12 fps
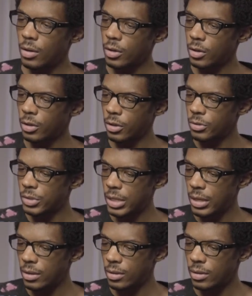close
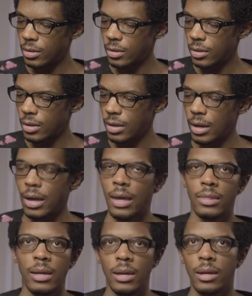it,
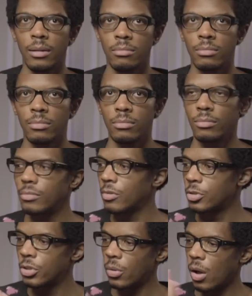and then
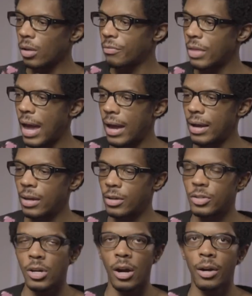do all of that in
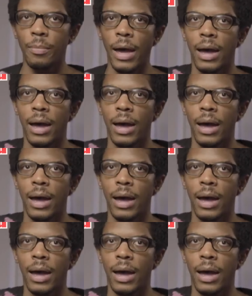a dark